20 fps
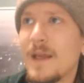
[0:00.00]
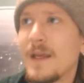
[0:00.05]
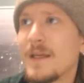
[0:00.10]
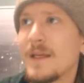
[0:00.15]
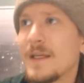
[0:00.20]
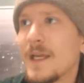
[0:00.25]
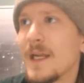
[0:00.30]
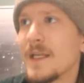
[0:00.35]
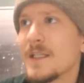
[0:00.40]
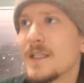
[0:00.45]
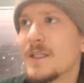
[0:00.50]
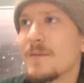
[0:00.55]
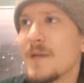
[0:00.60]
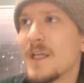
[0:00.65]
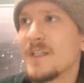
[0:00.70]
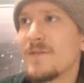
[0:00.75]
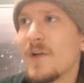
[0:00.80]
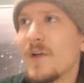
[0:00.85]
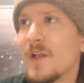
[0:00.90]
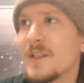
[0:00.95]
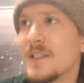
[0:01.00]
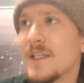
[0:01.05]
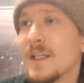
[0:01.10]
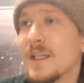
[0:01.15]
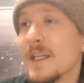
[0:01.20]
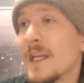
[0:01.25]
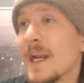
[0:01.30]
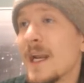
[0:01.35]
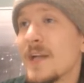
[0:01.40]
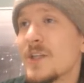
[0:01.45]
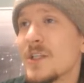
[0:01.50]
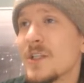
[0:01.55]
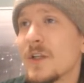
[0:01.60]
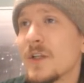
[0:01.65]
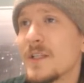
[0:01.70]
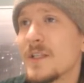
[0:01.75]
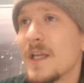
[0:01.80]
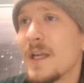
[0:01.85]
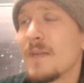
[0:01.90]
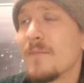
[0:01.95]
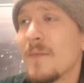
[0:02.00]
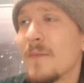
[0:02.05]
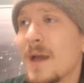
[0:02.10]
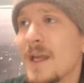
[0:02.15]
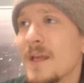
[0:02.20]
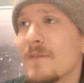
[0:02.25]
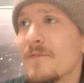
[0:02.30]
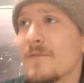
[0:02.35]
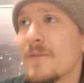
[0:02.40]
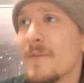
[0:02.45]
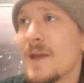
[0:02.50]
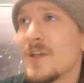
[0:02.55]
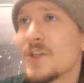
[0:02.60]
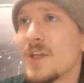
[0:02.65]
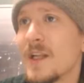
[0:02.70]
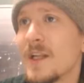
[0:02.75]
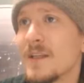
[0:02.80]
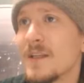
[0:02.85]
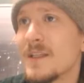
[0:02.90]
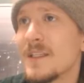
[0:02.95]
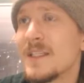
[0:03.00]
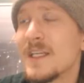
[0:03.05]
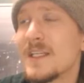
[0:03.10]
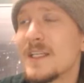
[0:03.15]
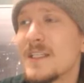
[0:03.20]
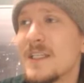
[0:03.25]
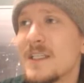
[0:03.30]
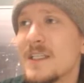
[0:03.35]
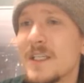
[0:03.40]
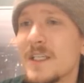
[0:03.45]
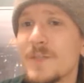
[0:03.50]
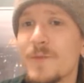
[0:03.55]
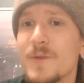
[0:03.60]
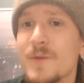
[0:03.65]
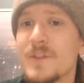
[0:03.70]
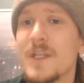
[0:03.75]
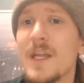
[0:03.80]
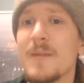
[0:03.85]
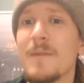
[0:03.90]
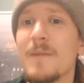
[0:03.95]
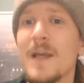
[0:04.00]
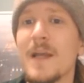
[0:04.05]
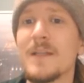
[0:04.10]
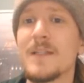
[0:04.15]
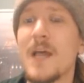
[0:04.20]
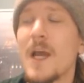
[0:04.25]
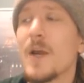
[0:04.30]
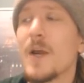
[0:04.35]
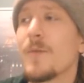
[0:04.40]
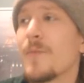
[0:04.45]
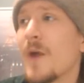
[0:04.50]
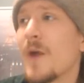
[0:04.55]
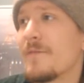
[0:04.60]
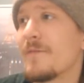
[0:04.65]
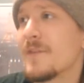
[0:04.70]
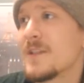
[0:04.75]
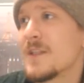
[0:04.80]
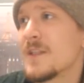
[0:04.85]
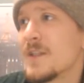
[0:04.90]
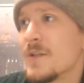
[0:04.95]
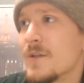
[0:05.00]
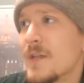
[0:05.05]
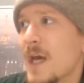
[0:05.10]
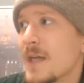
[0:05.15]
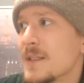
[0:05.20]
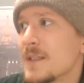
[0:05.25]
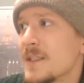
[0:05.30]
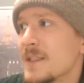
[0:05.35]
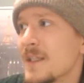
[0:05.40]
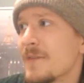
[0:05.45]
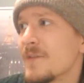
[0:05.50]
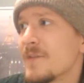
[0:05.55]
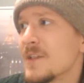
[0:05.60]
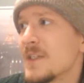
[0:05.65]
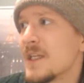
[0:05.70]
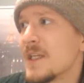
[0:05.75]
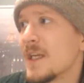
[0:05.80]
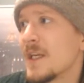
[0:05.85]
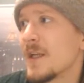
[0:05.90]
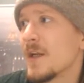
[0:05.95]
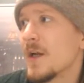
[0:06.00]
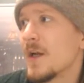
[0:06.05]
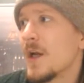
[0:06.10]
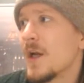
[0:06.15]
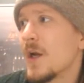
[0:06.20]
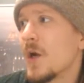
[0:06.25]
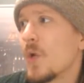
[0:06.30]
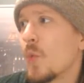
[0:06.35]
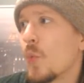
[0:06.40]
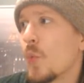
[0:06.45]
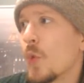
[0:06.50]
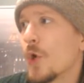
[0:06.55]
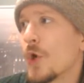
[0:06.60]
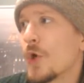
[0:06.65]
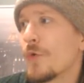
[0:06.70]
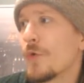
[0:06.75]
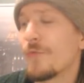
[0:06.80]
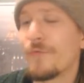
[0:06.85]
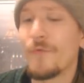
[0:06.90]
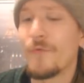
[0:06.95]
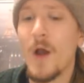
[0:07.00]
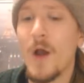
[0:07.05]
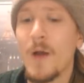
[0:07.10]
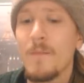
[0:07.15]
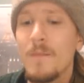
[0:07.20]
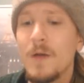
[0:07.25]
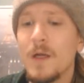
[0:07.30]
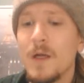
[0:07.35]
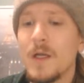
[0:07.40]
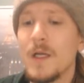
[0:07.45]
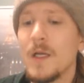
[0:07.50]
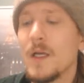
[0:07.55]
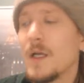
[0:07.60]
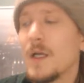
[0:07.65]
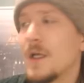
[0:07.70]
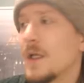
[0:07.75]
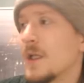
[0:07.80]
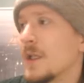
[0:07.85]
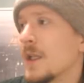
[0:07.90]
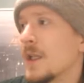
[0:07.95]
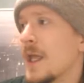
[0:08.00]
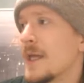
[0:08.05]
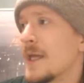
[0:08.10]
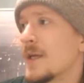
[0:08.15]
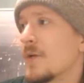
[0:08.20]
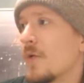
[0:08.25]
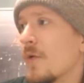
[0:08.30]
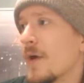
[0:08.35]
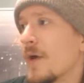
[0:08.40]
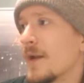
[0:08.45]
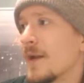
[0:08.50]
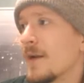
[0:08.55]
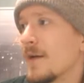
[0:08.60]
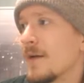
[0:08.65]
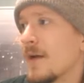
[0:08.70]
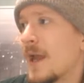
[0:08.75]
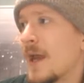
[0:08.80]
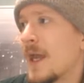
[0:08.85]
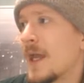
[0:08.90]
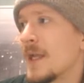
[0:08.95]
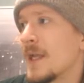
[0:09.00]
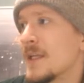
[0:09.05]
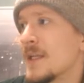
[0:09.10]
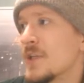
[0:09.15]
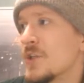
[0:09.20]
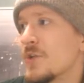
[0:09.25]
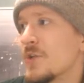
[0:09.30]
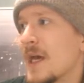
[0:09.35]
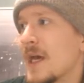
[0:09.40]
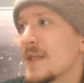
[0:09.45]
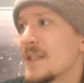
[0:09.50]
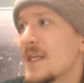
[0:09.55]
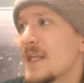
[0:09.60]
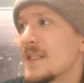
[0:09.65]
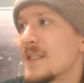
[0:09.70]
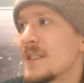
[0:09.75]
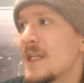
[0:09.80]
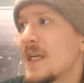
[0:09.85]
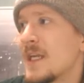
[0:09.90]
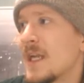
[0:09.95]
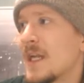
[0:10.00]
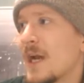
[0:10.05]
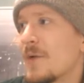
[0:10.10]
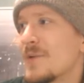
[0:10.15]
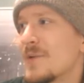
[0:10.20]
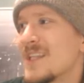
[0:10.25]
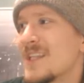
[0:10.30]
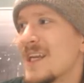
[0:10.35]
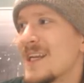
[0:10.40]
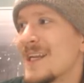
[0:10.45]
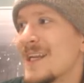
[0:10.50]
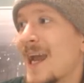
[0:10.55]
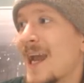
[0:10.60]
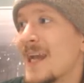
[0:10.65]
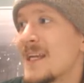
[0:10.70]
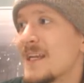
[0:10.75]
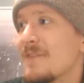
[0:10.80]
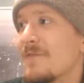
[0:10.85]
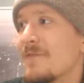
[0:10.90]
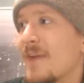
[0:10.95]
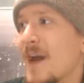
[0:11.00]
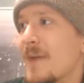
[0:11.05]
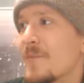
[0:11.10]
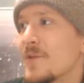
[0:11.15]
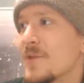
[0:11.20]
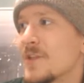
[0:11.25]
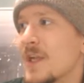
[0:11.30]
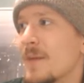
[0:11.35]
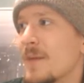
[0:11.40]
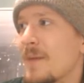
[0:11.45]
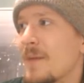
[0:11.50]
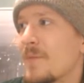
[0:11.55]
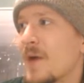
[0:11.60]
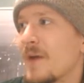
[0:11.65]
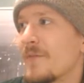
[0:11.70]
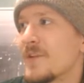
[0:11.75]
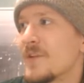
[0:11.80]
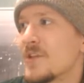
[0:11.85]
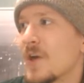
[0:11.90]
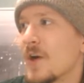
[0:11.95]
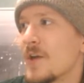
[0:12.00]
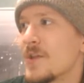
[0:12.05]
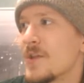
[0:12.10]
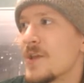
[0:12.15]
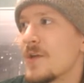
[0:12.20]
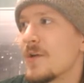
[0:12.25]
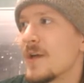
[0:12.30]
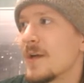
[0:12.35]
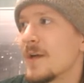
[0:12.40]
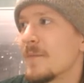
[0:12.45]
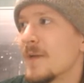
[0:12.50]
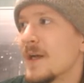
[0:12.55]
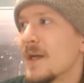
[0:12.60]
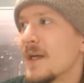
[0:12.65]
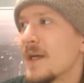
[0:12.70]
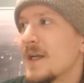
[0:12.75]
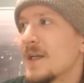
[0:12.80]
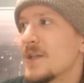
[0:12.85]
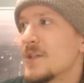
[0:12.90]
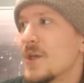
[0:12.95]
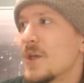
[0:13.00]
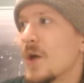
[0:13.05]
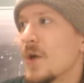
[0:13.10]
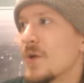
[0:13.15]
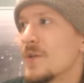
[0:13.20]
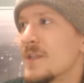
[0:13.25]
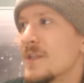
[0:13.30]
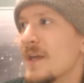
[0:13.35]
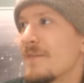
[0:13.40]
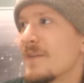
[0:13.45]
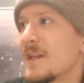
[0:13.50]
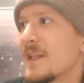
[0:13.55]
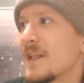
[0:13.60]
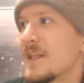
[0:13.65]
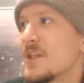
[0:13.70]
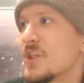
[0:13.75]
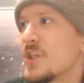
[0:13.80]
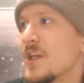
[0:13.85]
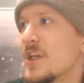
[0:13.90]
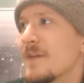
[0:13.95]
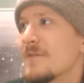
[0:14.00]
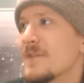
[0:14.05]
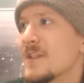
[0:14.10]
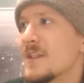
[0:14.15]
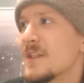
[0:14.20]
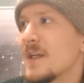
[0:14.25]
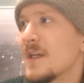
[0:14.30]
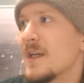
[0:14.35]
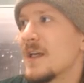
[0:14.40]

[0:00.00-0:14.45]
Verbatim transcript: getting some nice volatility. And I just looked at my information, and 66% of my entire profits in 2017 were from Litecoin. And in 2018, I would say 95% of my profits are Ethereum. So definitely shifts